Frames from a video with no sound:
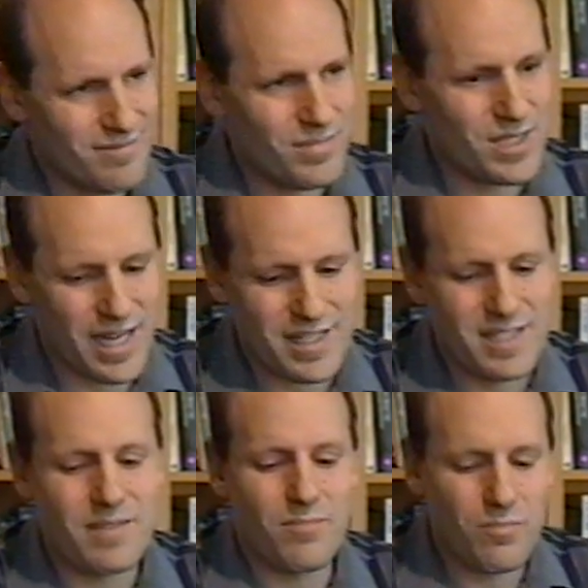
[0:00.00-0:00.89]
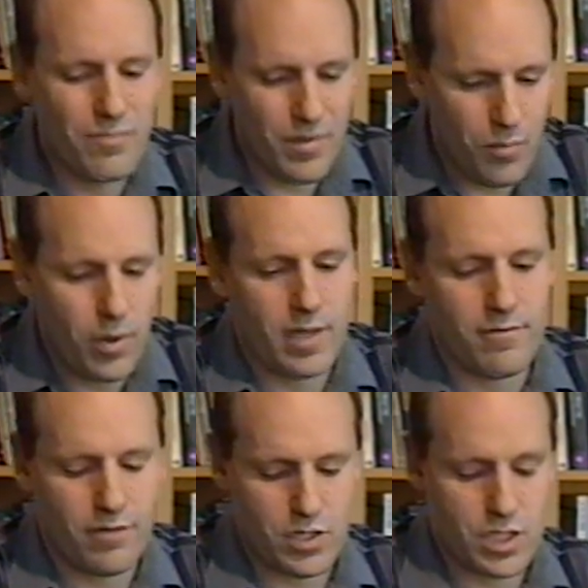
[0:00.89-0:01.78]
the pointing
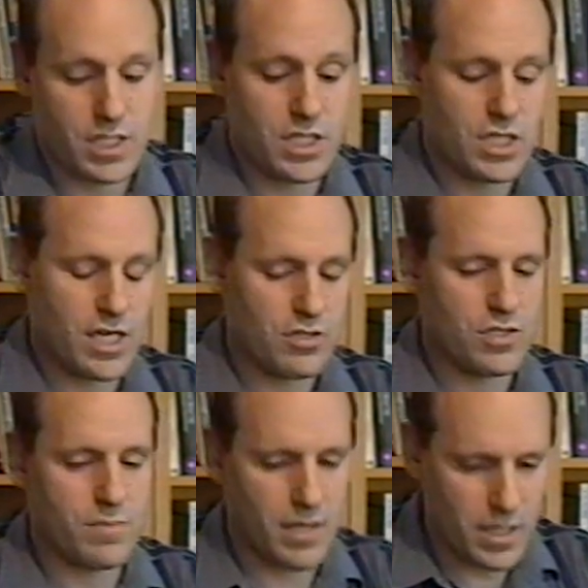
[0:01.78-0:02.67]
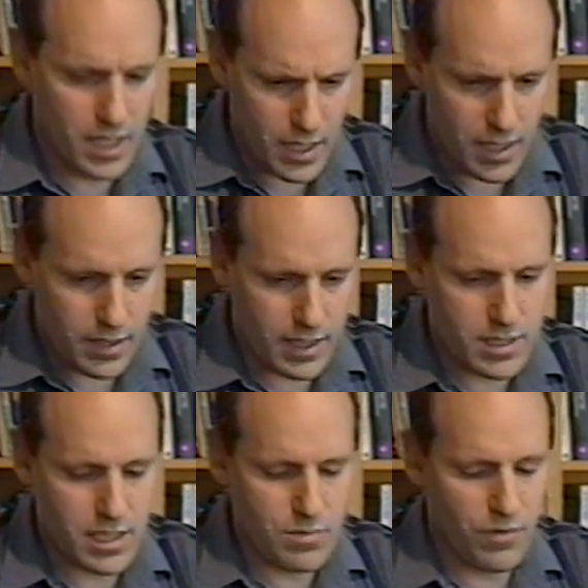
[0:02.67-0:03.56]
functions as gestures. But
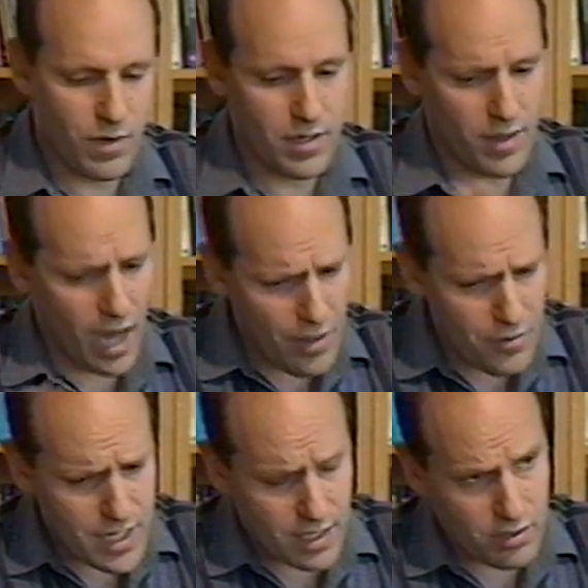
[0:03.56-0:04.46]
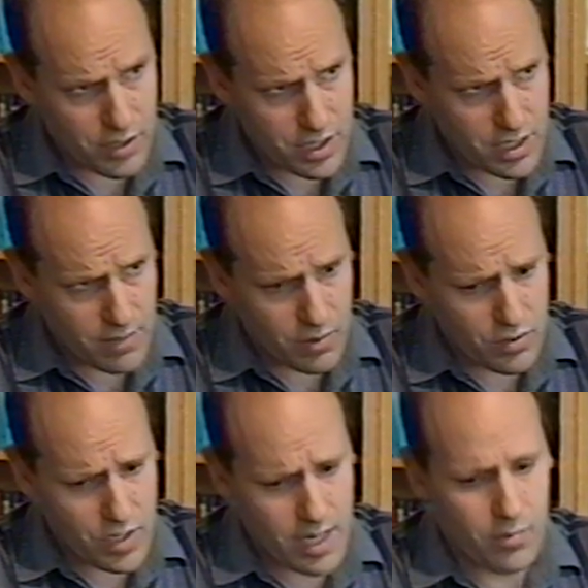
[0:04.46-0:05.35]
let's move on to the other technology that's coming with
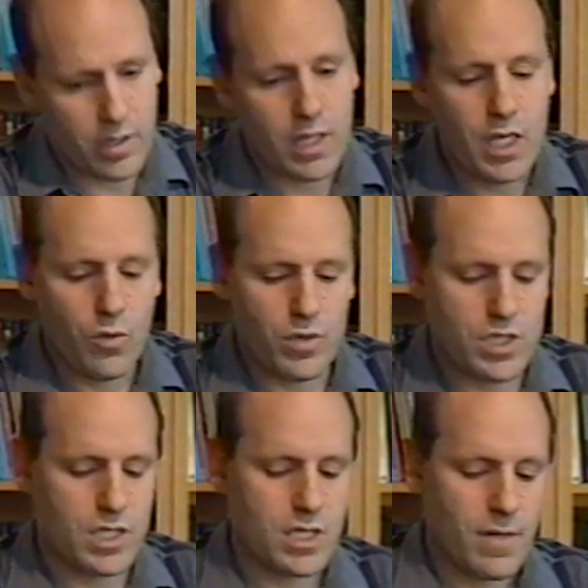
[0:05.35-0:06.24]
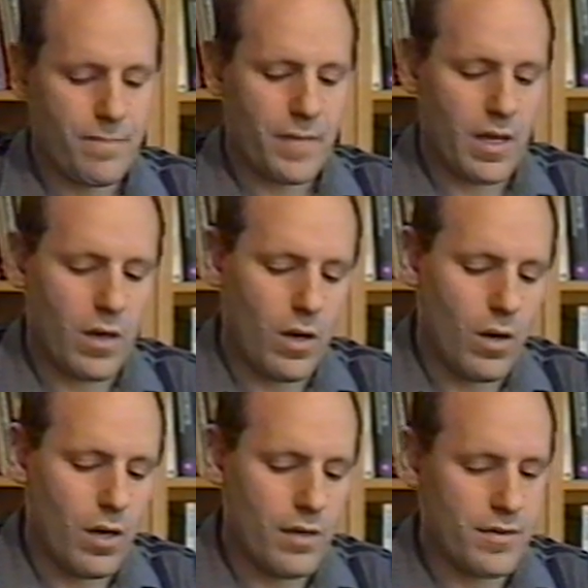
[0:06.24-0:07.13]
TrackPoint, which is
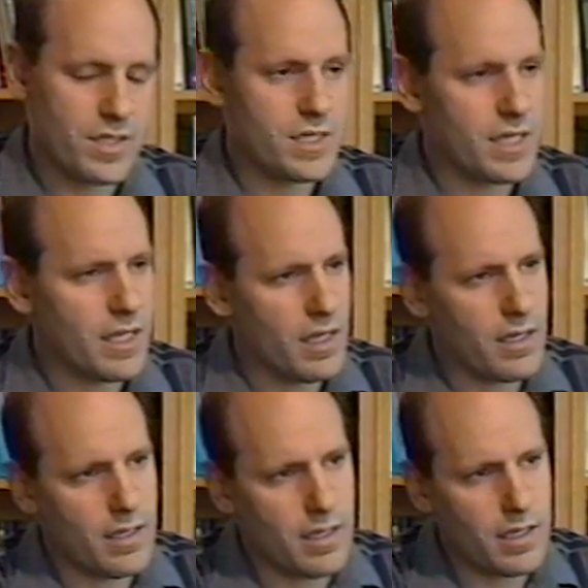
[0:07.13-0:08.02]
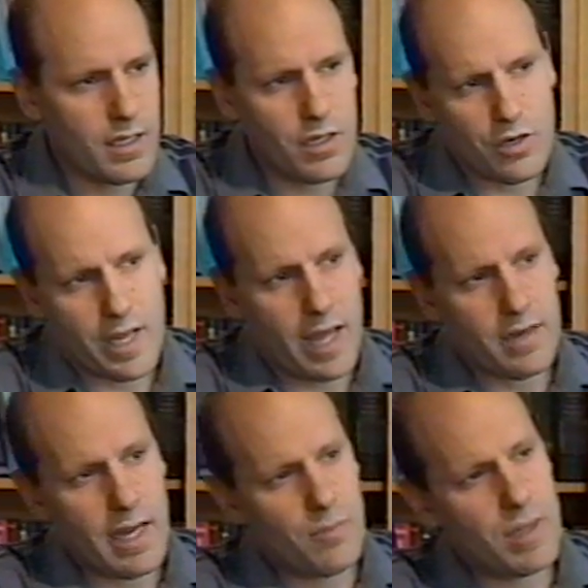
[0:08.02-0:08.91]
this
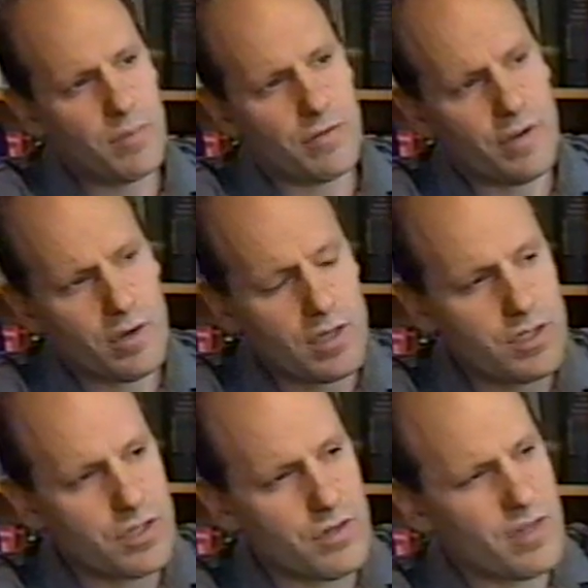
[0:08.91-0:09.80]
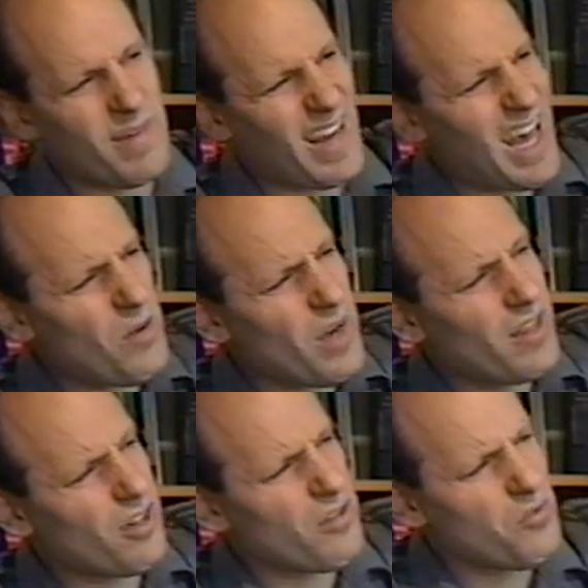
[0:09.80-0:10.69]
internet. Now people are very concerned about how do I
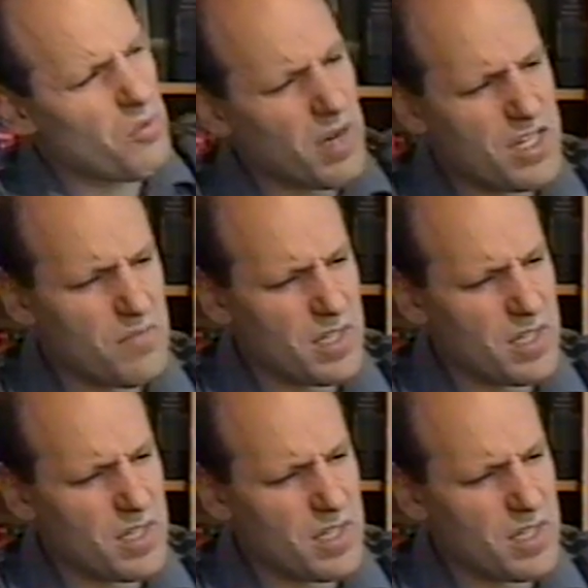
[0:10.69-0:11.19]
look through a bunch of